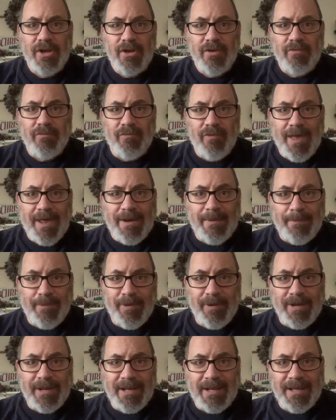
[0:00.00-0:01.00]
read a
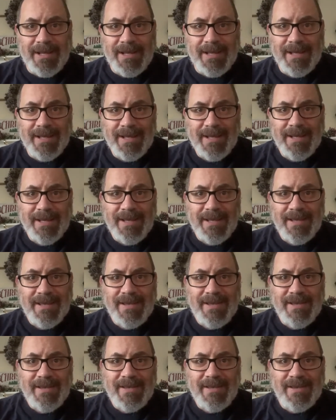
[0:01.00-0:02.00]
pretty
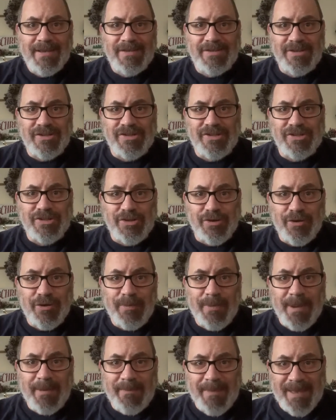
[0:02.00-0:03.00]
disturbing